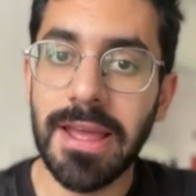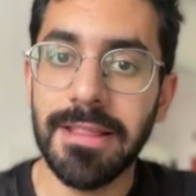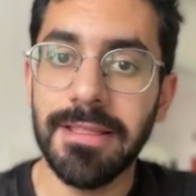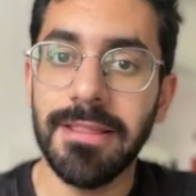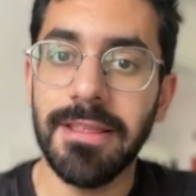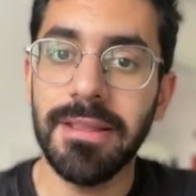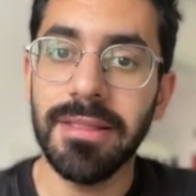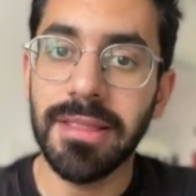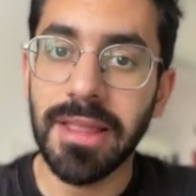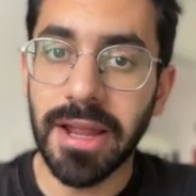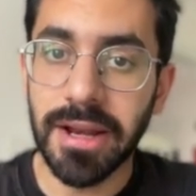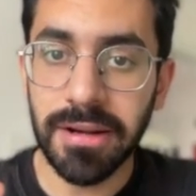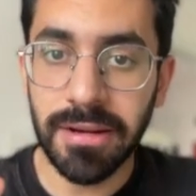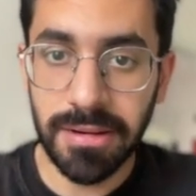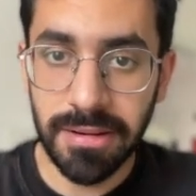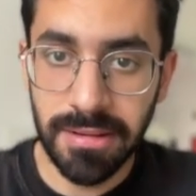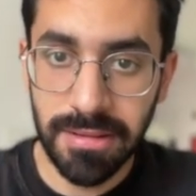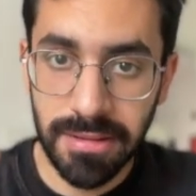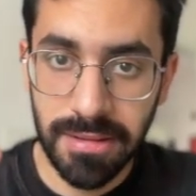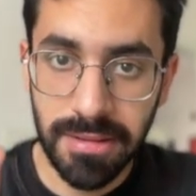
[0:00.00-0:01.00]
and then
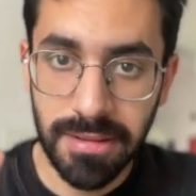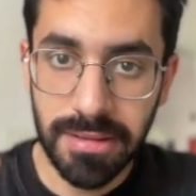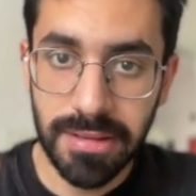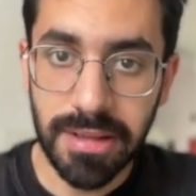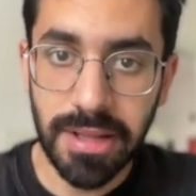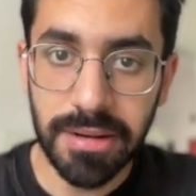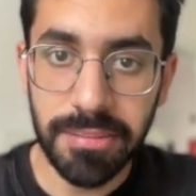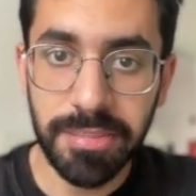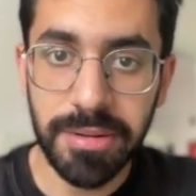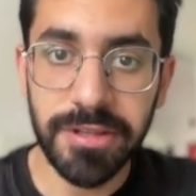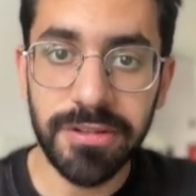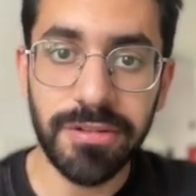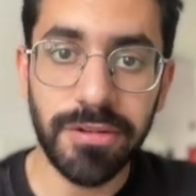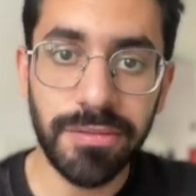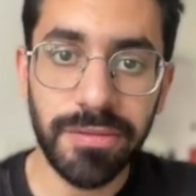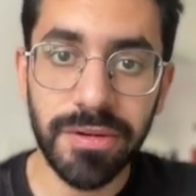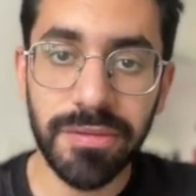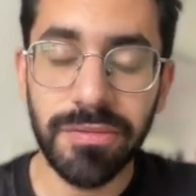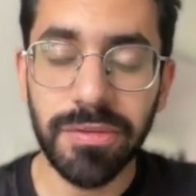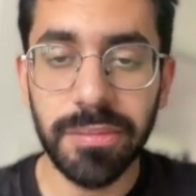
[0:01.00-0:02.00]
that piece
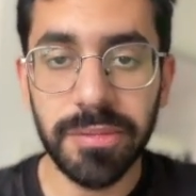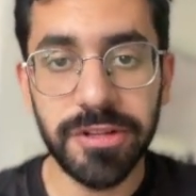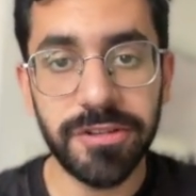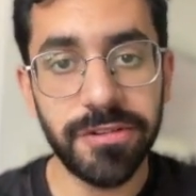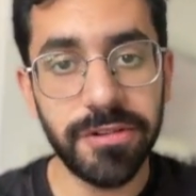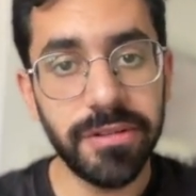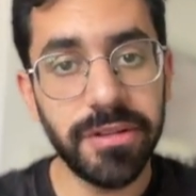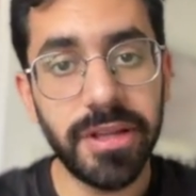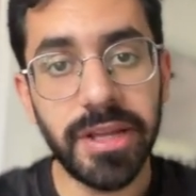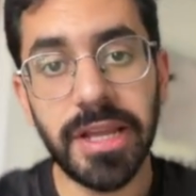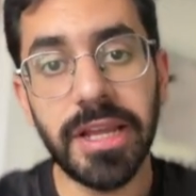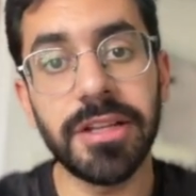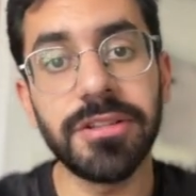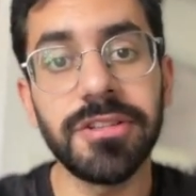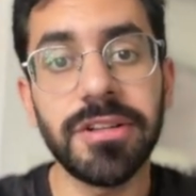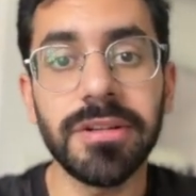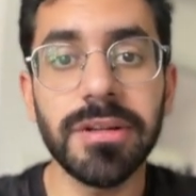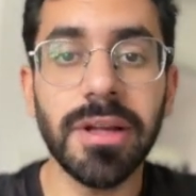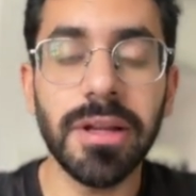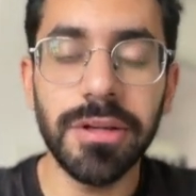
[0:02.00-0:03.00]
of information the
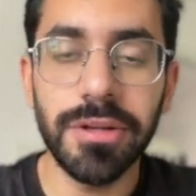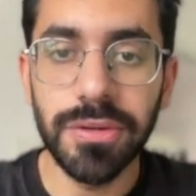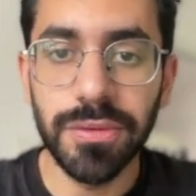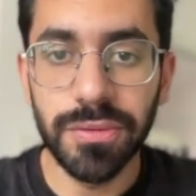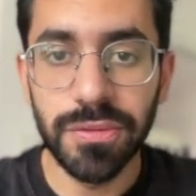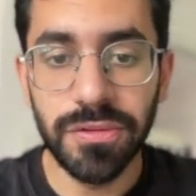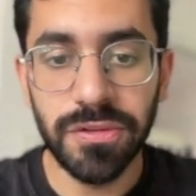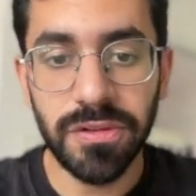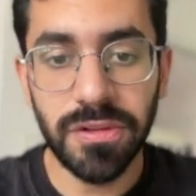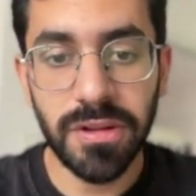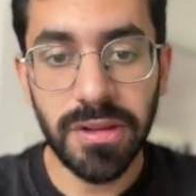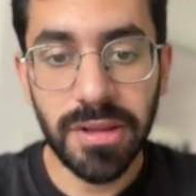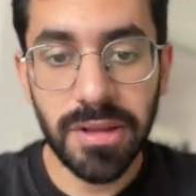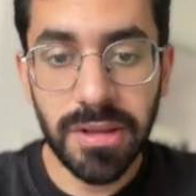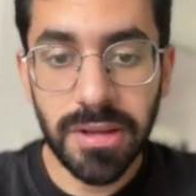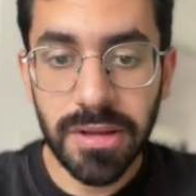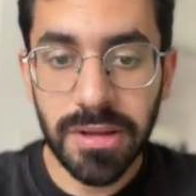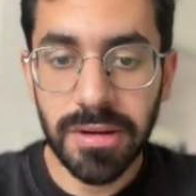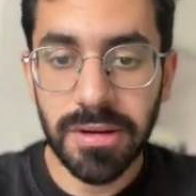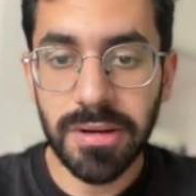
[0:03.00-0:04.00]
agent can use
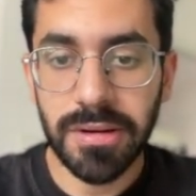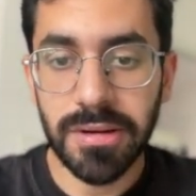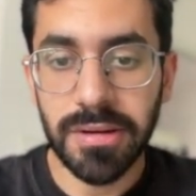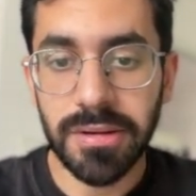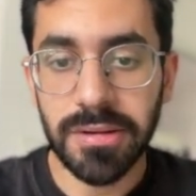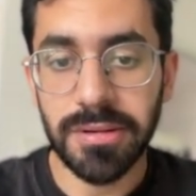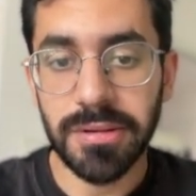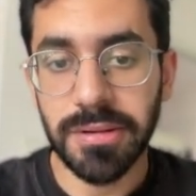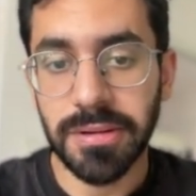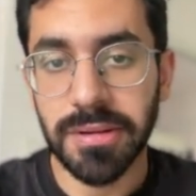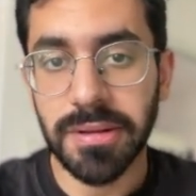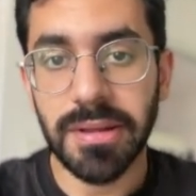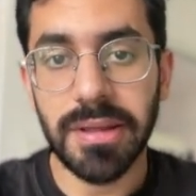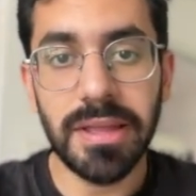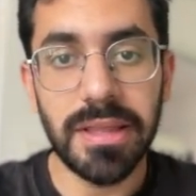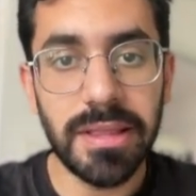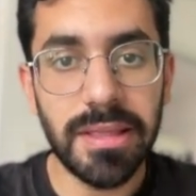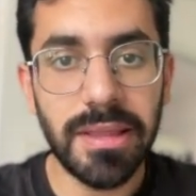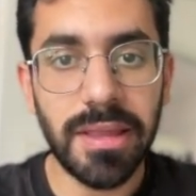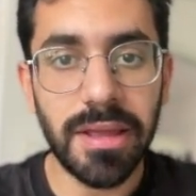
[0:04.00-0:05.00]

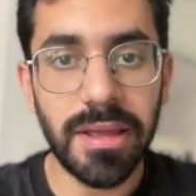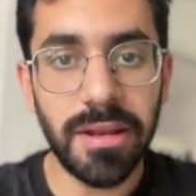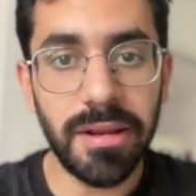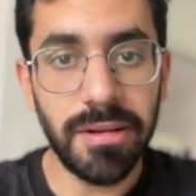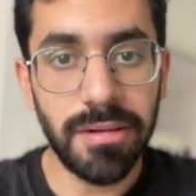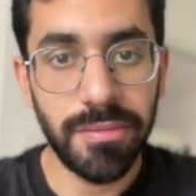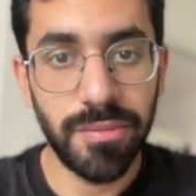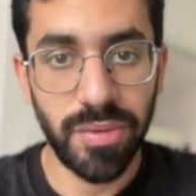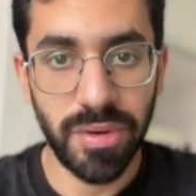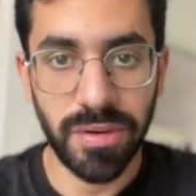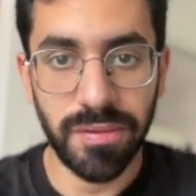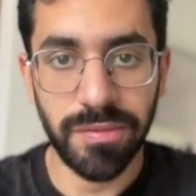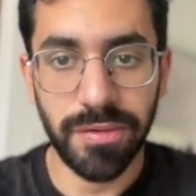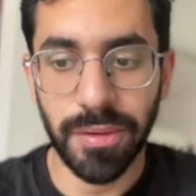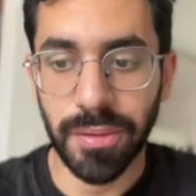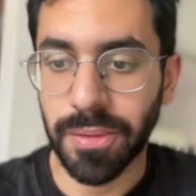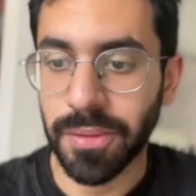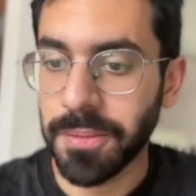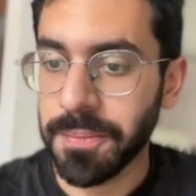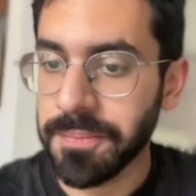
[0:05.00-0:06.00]
in their
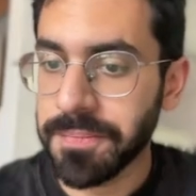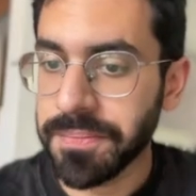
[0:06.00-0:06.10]
workflow.